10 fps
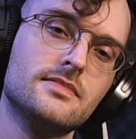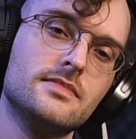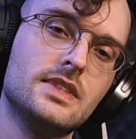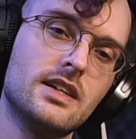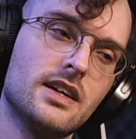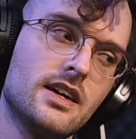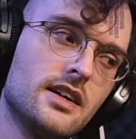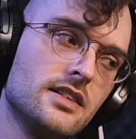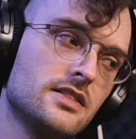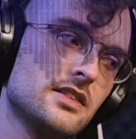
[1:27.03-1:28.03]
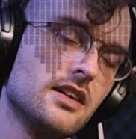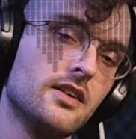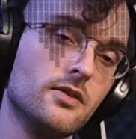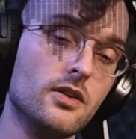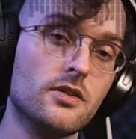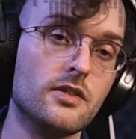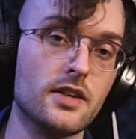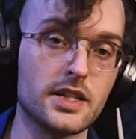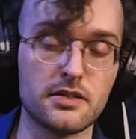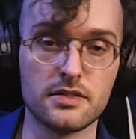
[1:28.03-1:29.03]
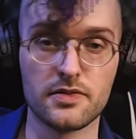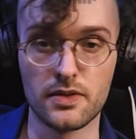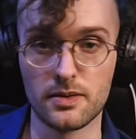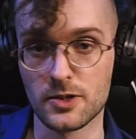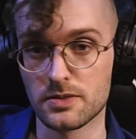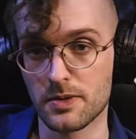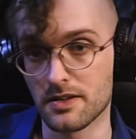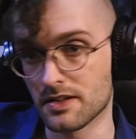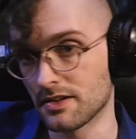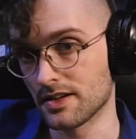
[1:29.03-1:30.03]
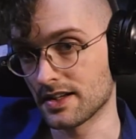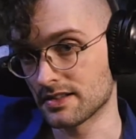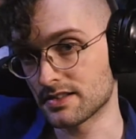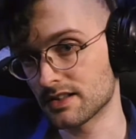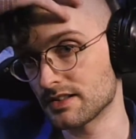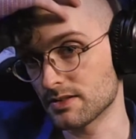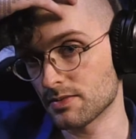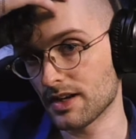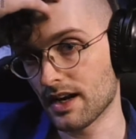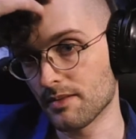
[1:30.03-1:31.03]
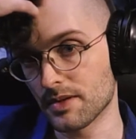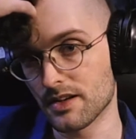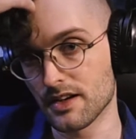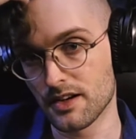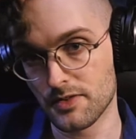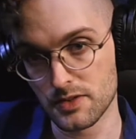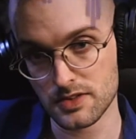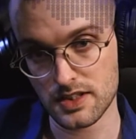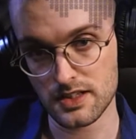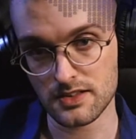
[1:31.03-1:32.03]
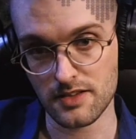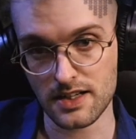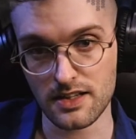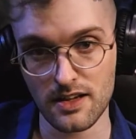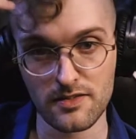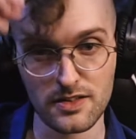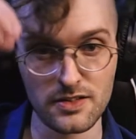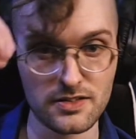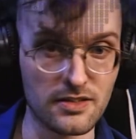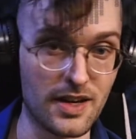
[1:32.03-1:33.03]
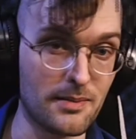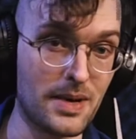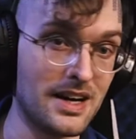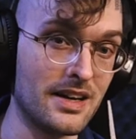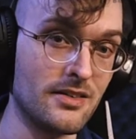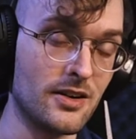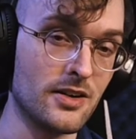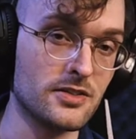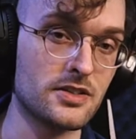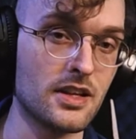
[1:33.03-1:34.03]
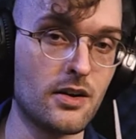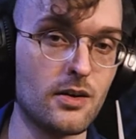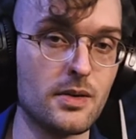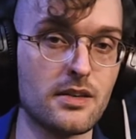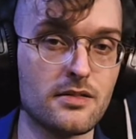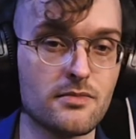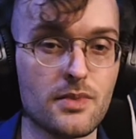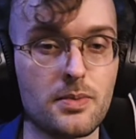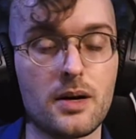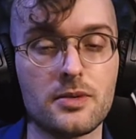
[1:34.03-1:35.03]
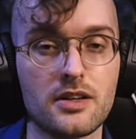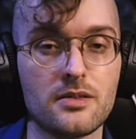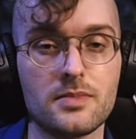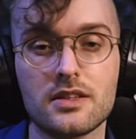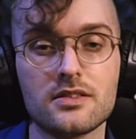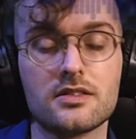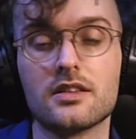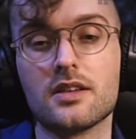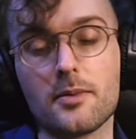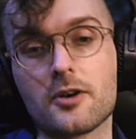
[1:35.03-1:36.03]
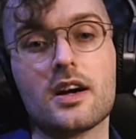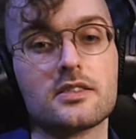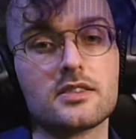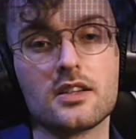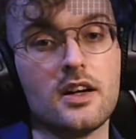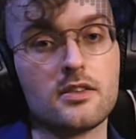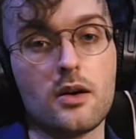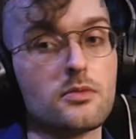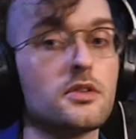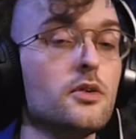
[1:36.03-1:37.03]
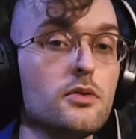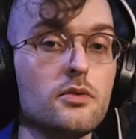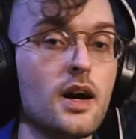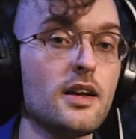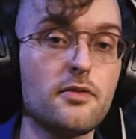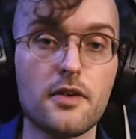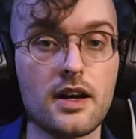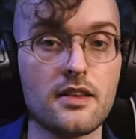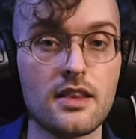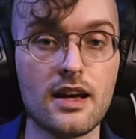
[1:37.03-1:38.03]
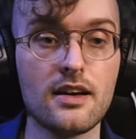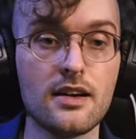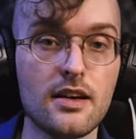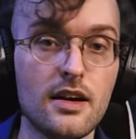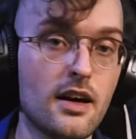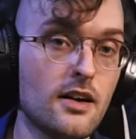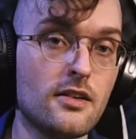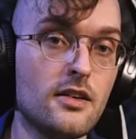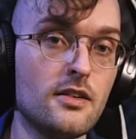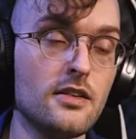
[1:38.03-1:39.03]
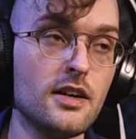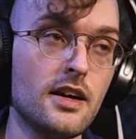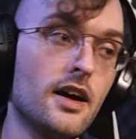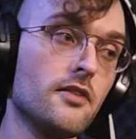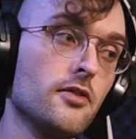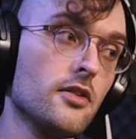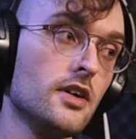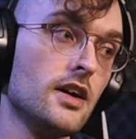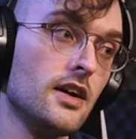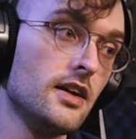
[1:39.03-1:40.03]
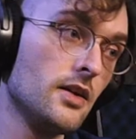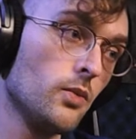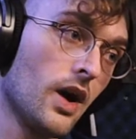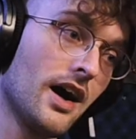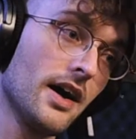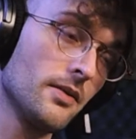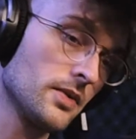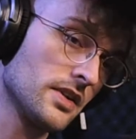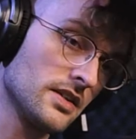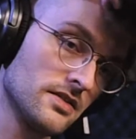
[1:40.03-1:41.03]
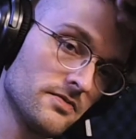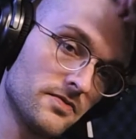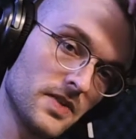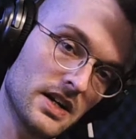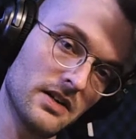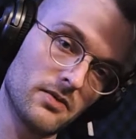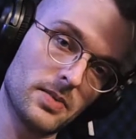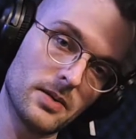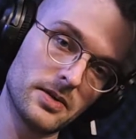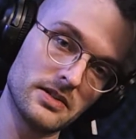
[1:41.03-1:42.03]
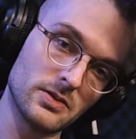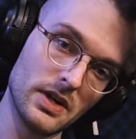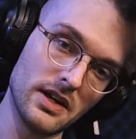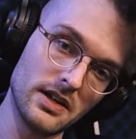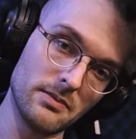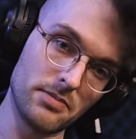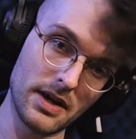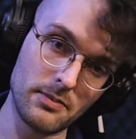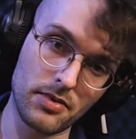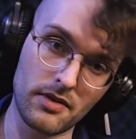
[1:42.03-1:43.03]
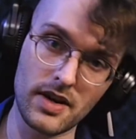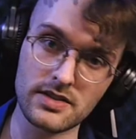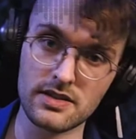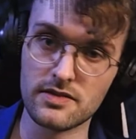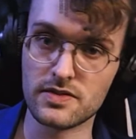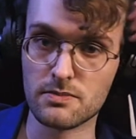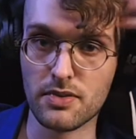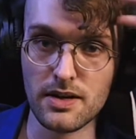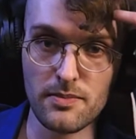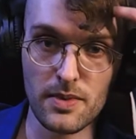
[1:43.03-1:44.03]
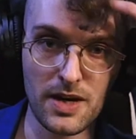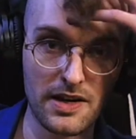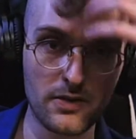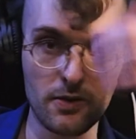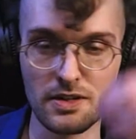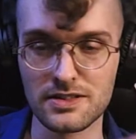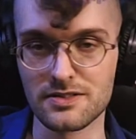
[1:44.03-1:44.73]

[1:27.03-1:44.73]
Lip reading: Yeah, it's local elections for the most part in the United States is what happened. A few states elected governors, and like by and large, they all went Republican because the Democrats don't do any fucking thing at all, ever, and then whine when the fucking Republicans win and blame progressives and blame the minorities.